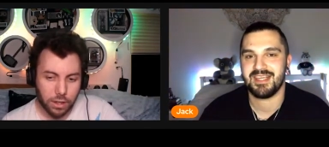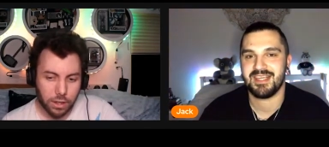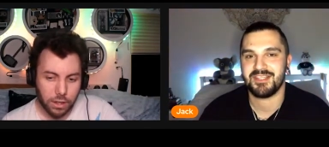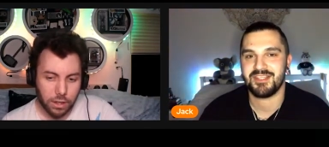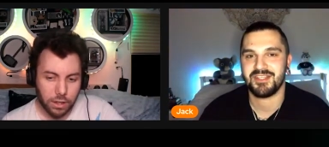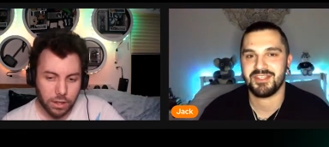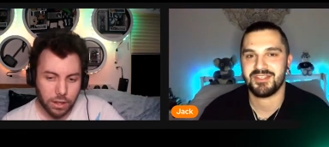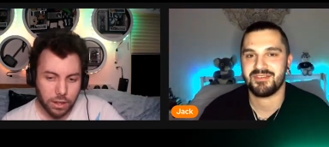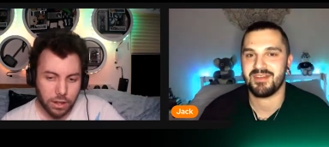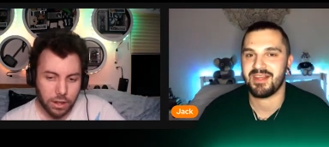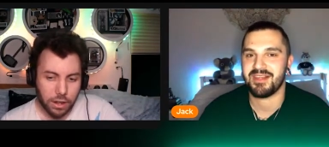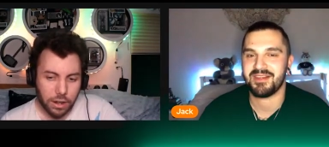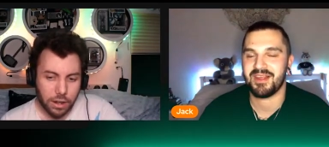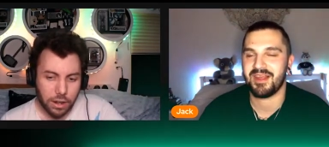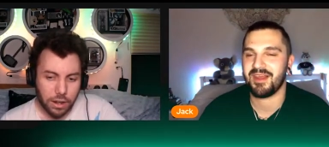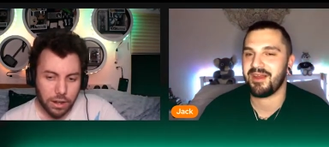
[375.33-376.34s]
Speaker 1: it's just
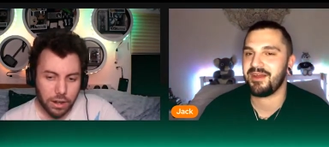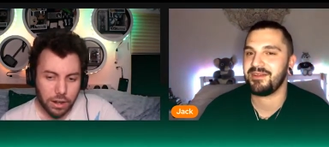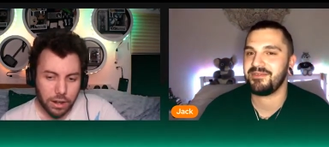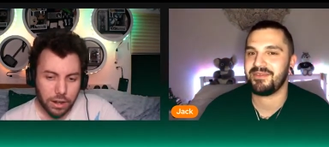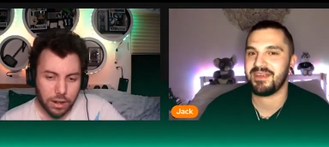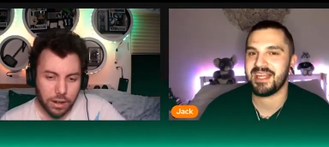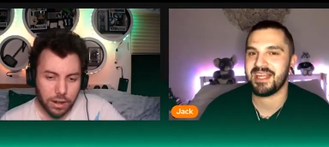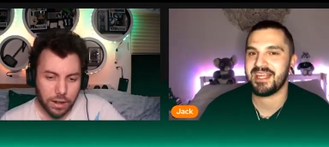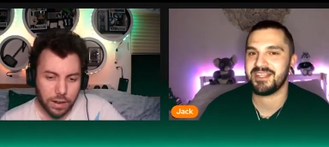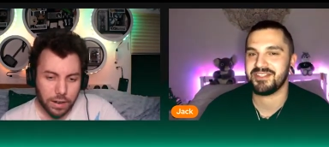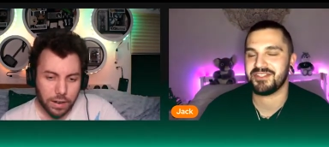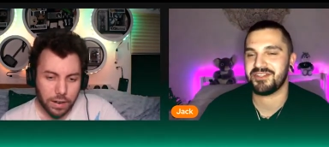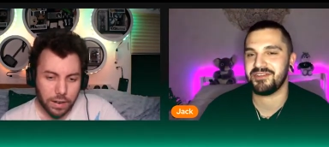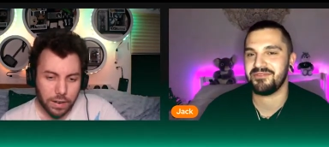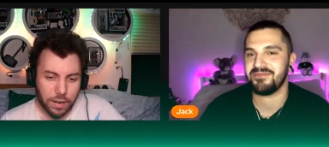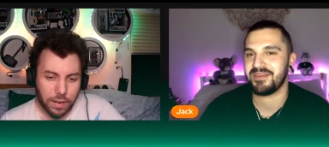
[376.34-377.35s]
like only thing is,
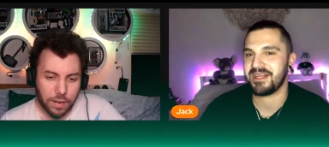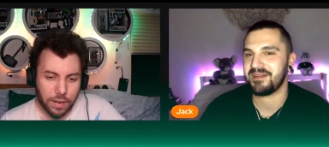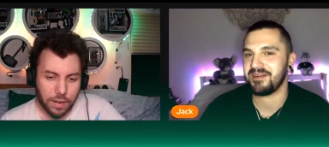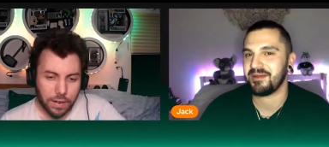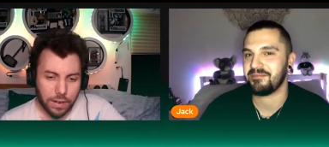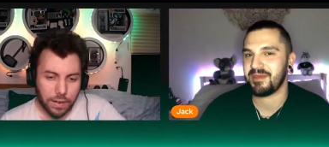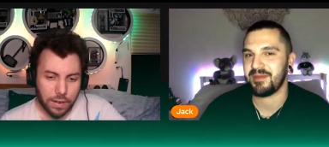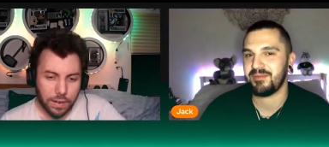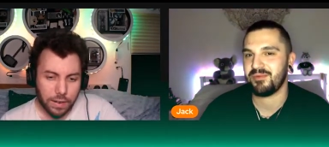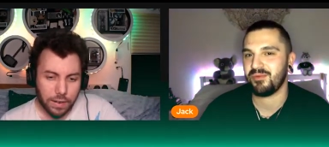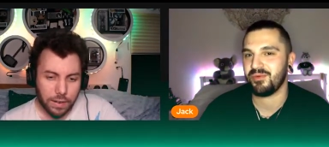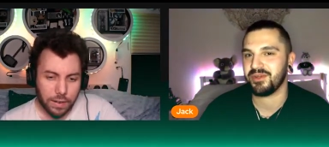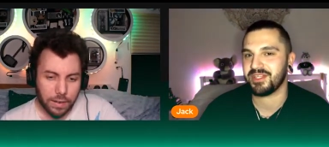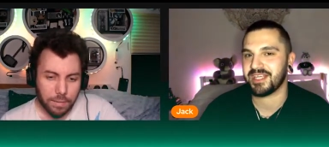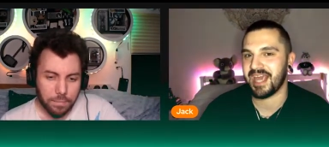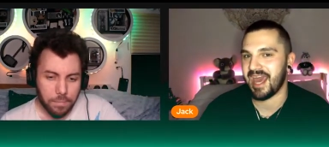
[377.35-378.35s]
do you think like people
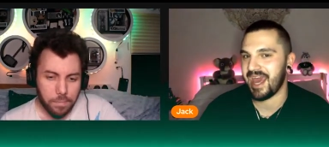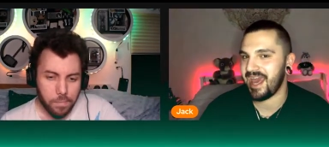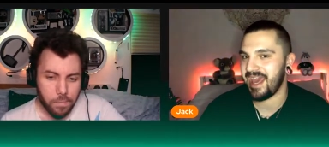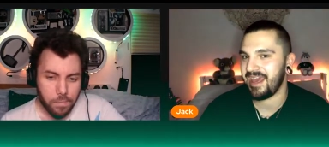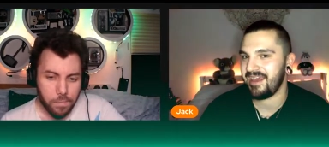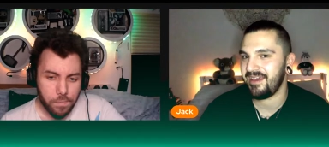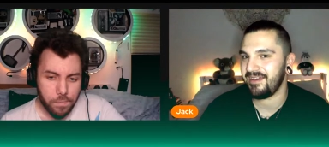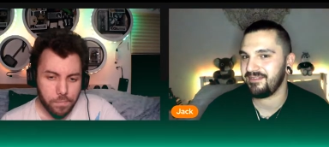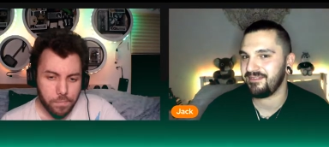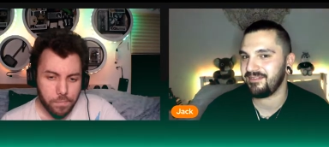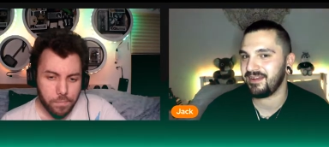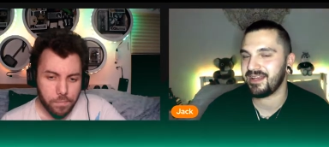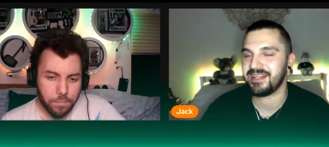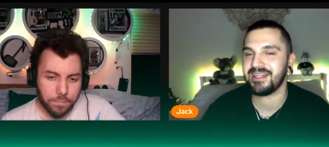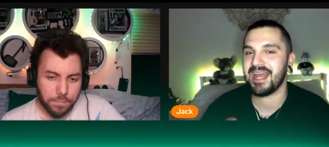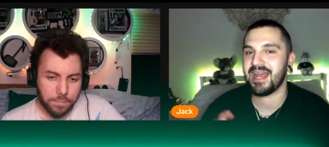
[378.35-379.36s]
would care?
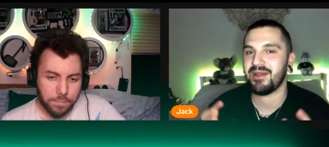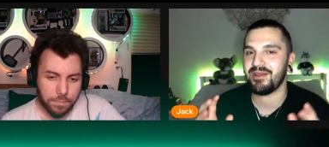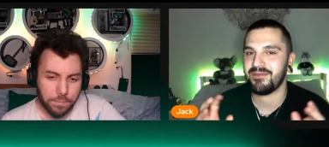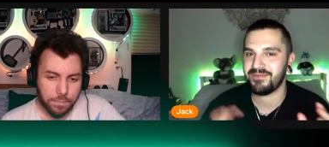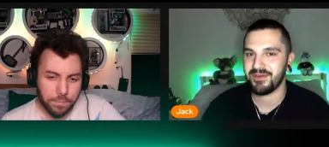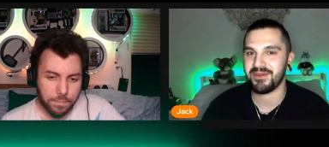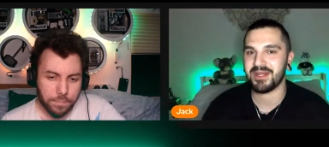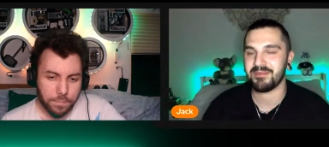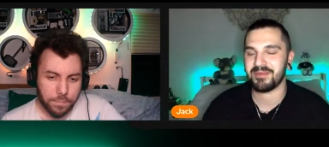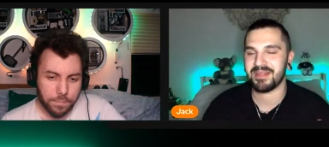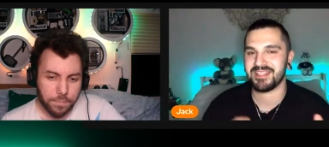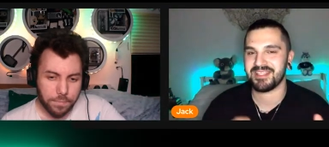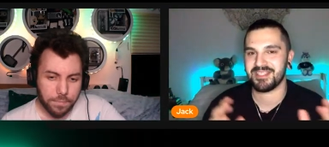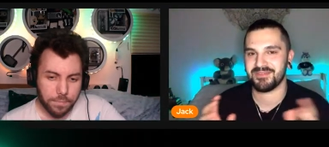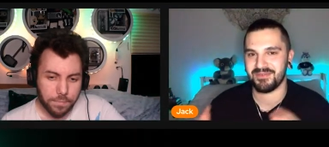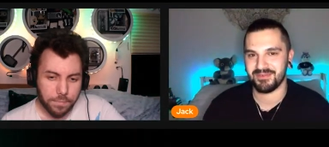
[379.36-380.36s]
Like now, if you were going to
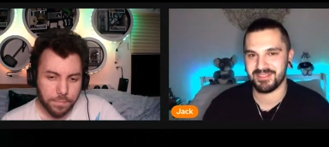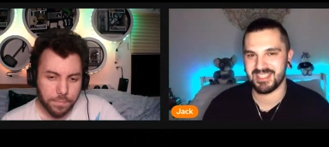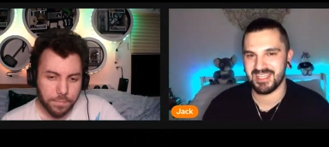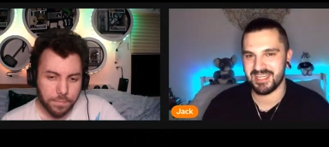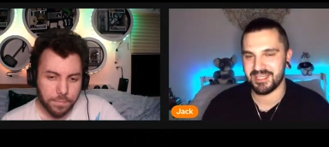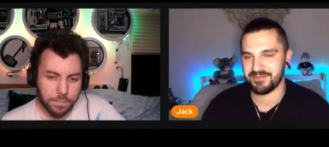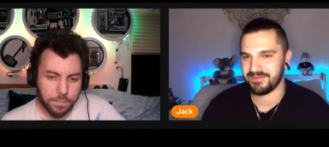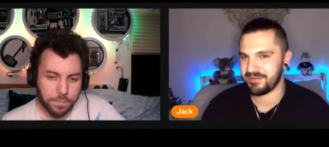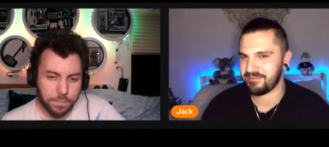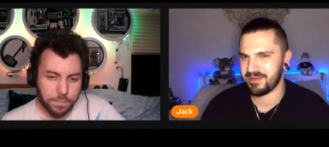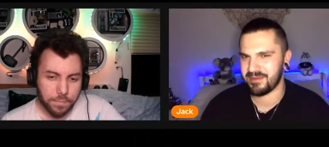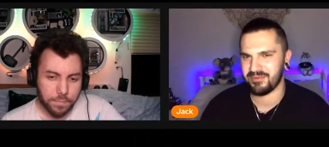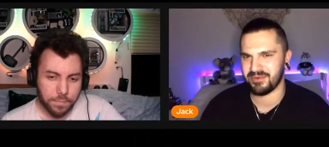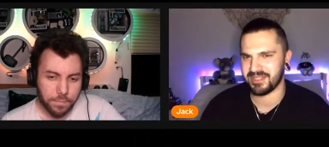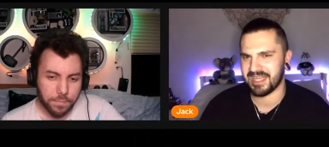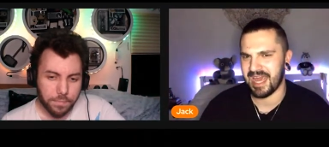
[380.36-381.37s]
base this film today, do you think
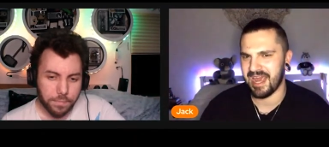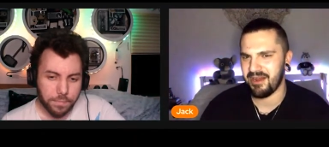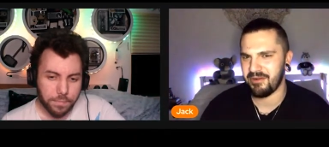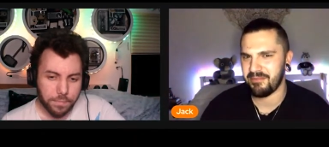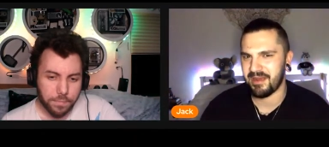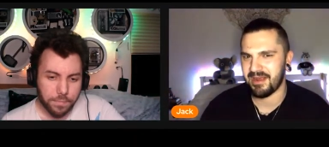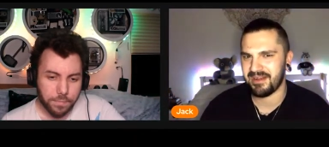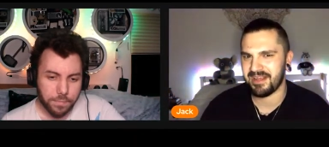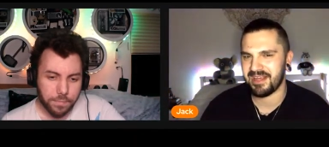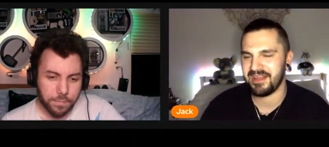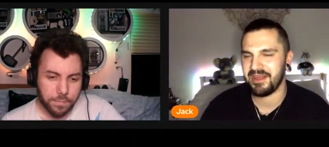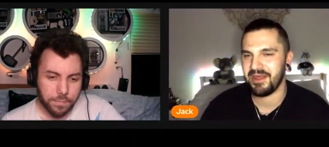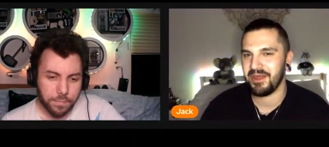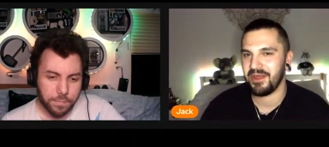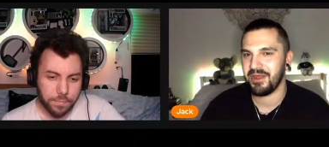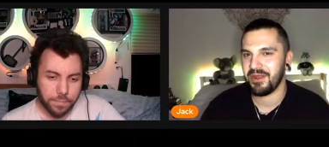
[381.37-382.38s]
people would care about it
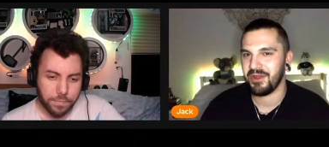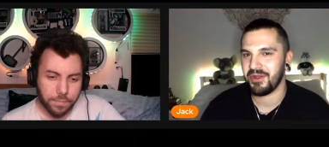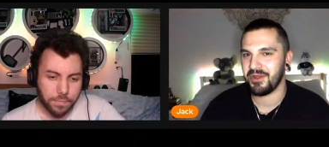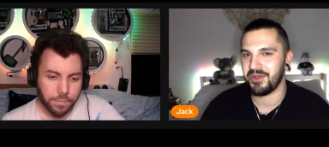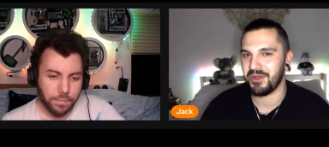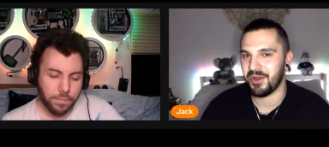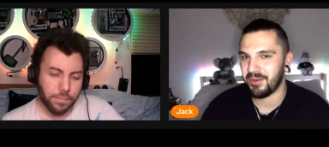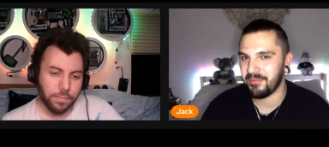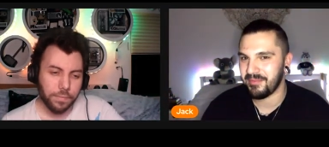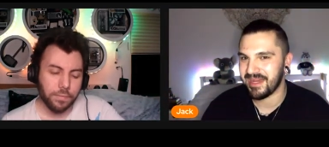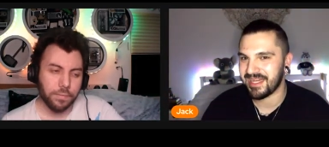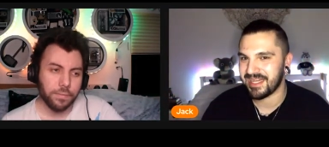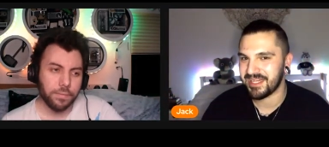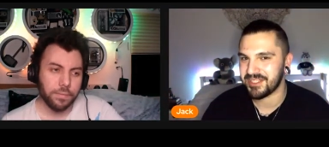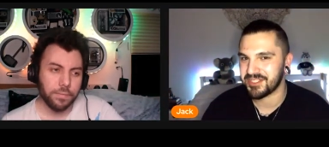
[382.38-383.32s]
not making